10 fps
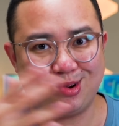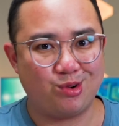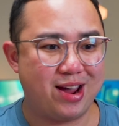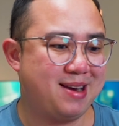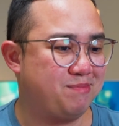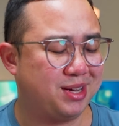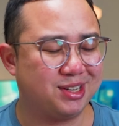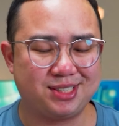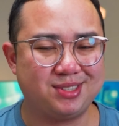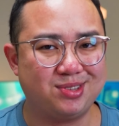Great,
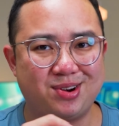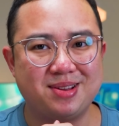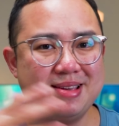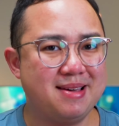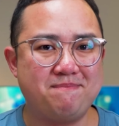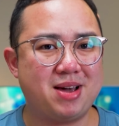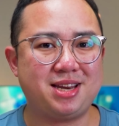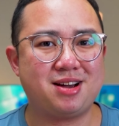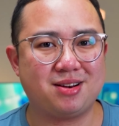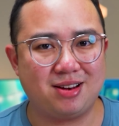because not
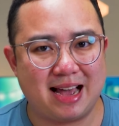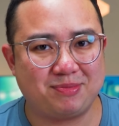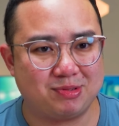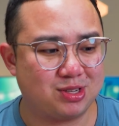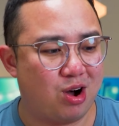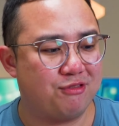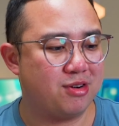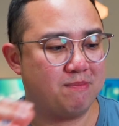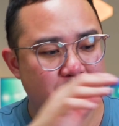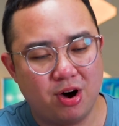many other laptops
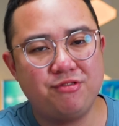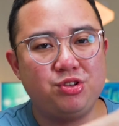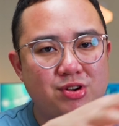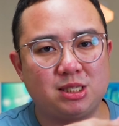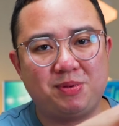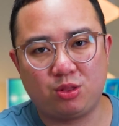offer both USB